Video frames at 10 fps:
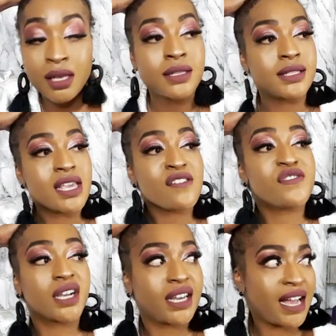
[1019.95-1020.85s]
See if
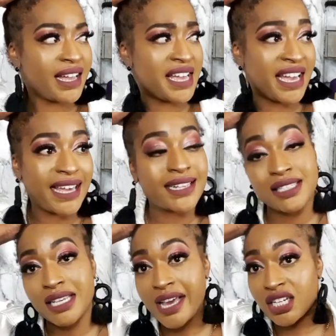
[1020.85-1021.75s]
a guy, yeah, gets
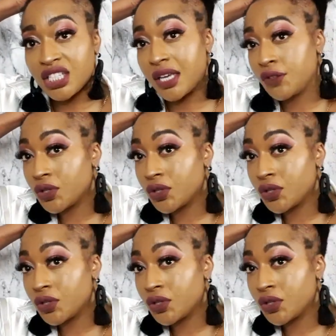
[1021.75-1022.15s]
his hair shaved,